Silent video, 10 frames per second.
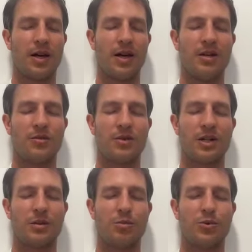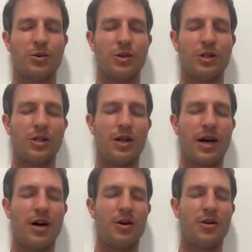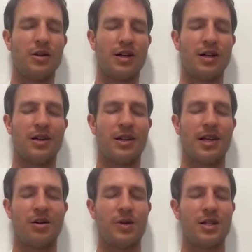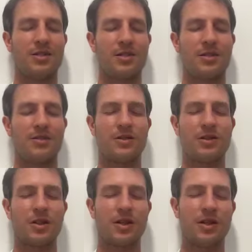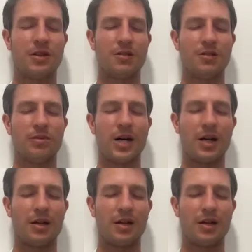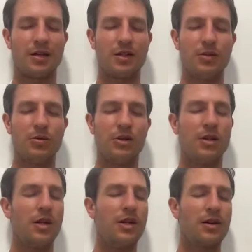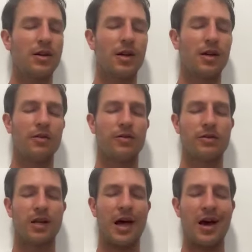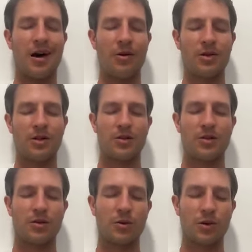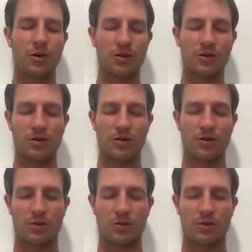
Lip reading: And when I breathe out, I allow myself to give my unique gift out into the world.